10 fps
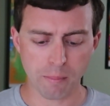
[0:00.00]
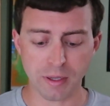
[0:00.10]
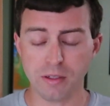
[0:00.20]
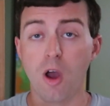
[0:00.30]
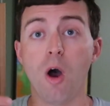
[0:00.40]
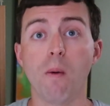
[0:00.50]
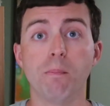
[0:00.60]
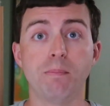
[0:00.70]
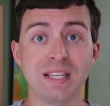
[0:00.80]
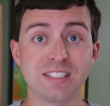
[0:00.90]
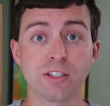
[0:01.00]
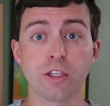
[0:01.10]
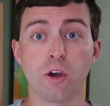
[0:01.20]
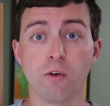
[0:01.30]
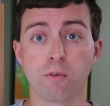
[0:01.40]
but
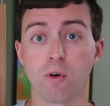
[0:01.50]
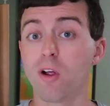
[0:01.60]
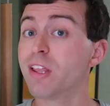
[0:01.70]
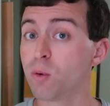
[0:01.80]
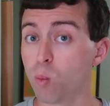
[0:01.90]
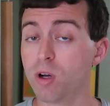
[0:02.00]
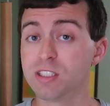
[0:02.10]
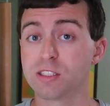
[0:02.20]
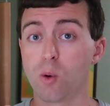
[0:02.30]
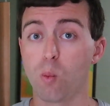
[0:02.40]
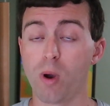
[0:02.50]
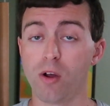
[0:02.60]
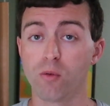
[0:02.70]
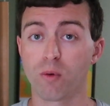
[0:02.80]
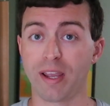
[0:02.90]
basically overall it was a
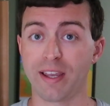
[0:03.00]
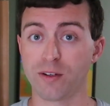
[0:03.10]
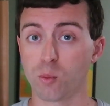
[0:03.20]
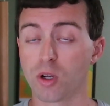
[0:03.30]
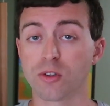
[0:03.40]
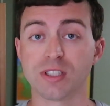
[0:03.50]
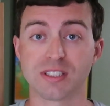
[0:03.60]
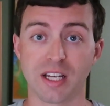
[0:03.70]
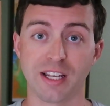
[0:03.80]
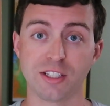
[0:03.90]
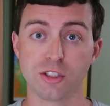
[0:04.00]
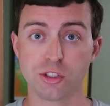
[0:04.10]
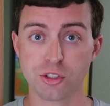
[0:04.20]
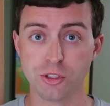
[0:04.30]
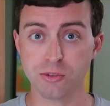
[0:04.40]
well-ran, well-designed
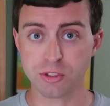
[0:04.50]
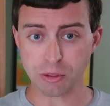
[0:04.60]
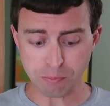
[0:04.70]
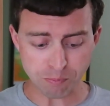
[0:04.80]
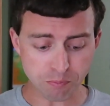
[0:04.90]
shoot.